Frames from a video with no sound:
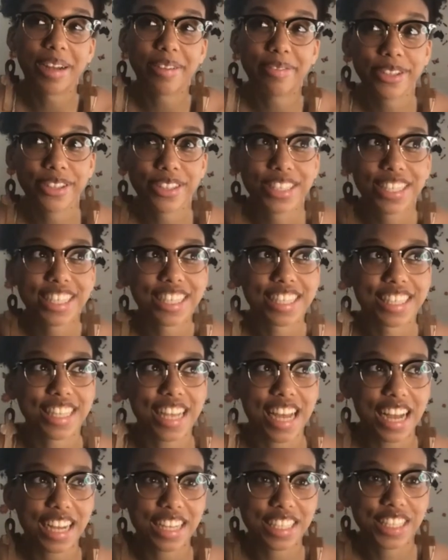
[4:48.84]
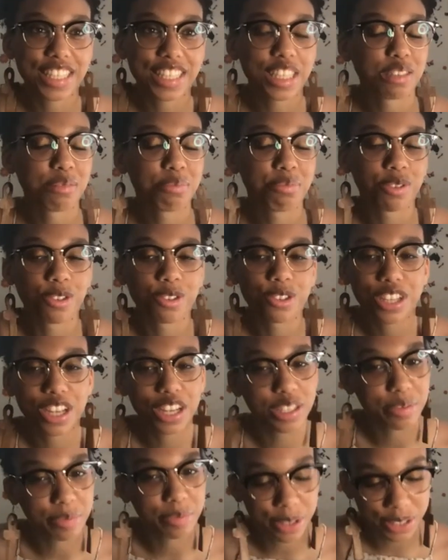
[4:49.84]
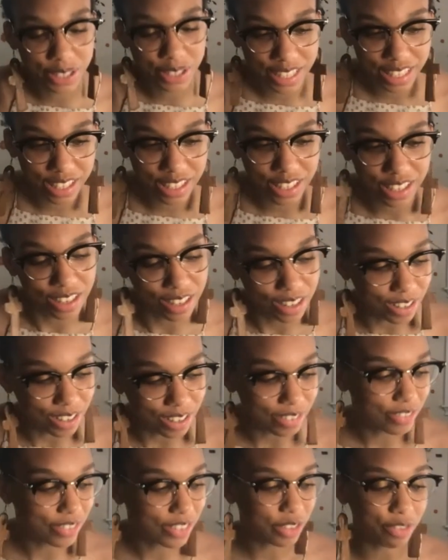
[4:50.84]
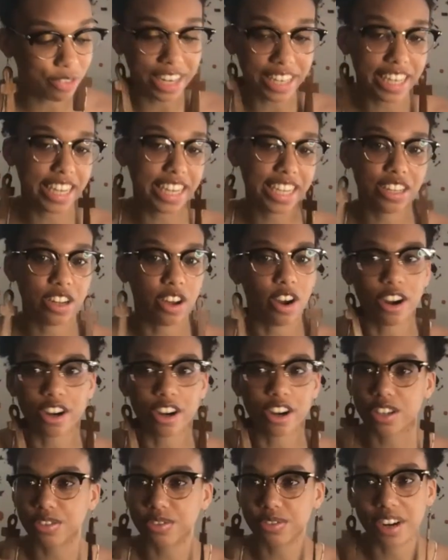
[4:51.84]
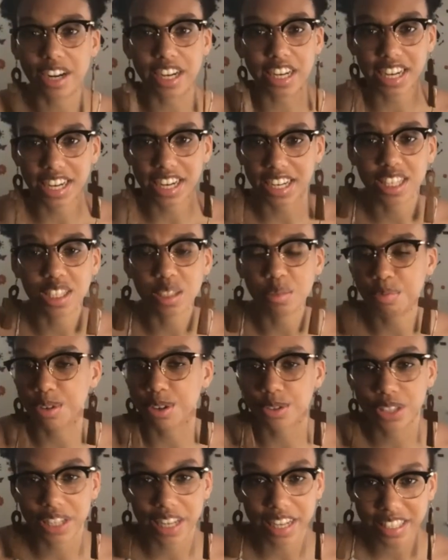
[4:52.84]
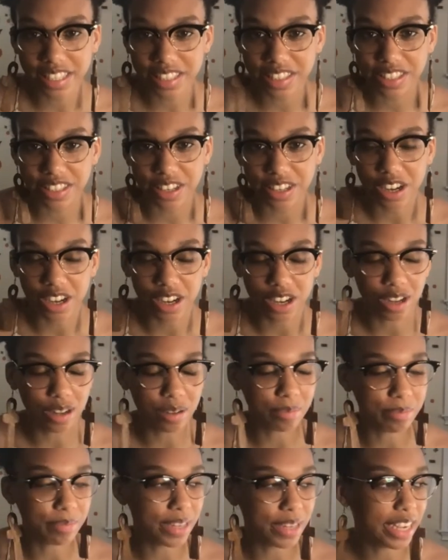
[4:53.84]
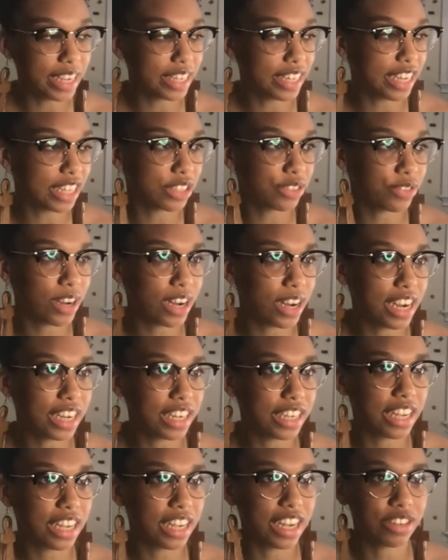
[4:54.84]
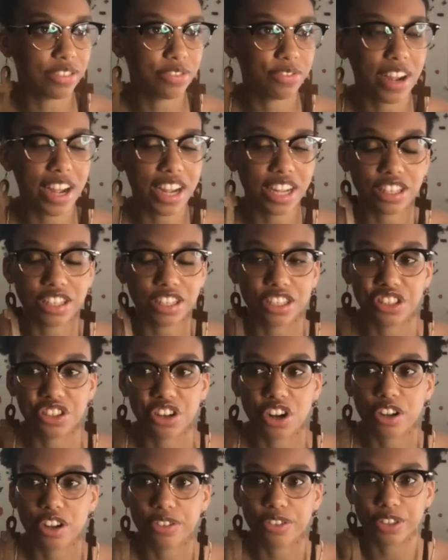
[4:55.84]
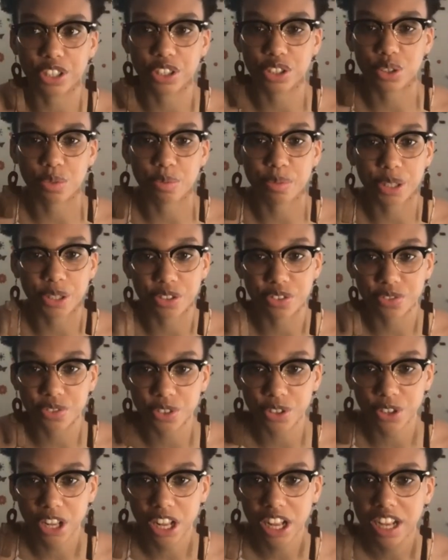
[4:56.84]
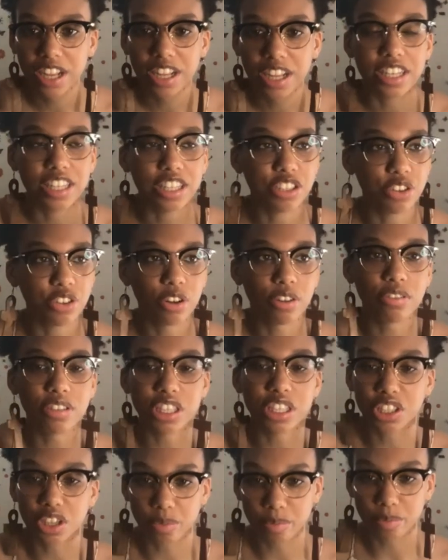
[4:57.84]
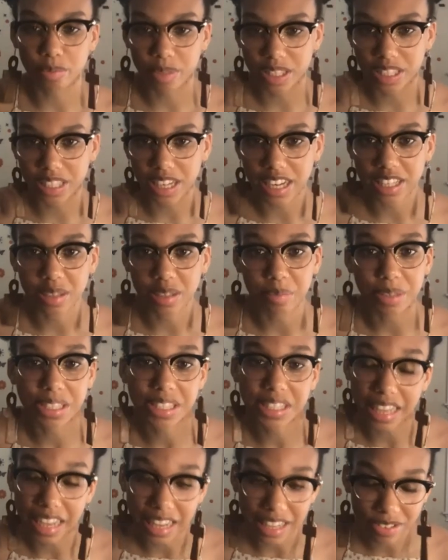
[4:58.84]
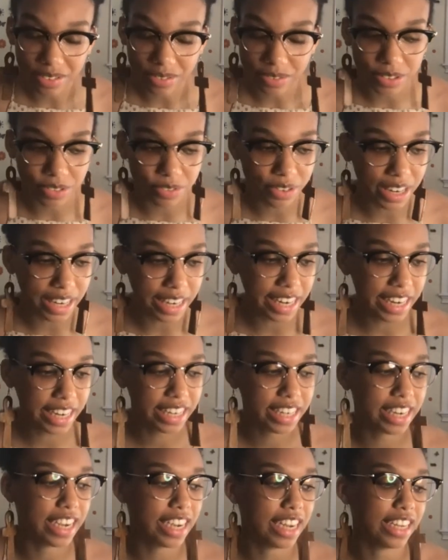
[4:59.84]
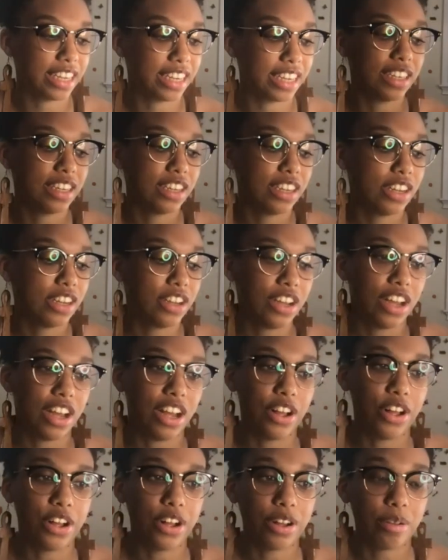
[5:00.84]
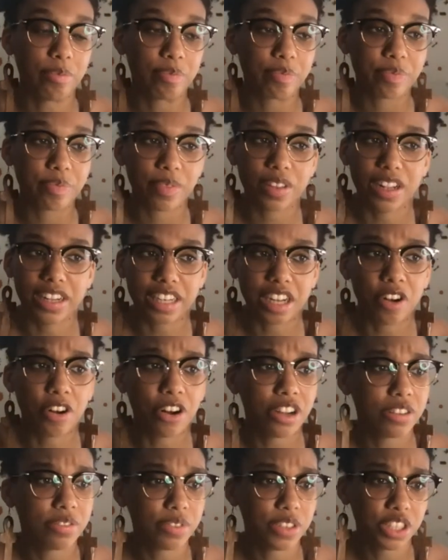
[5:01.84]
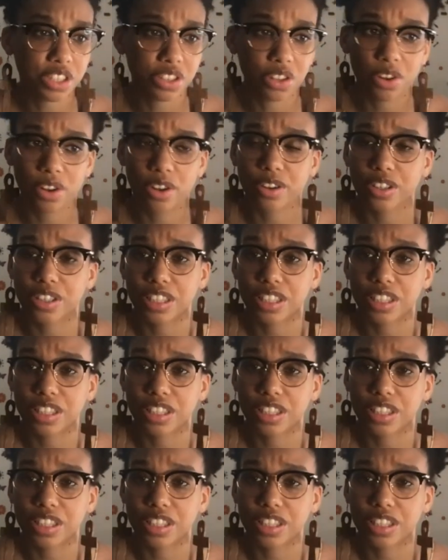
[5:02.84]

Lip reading: music is actually protest music. Reggae, the art of reggae is protest, and that's why I find the genre so beautiful. There's always something that could be said with reggae, and like all of the songs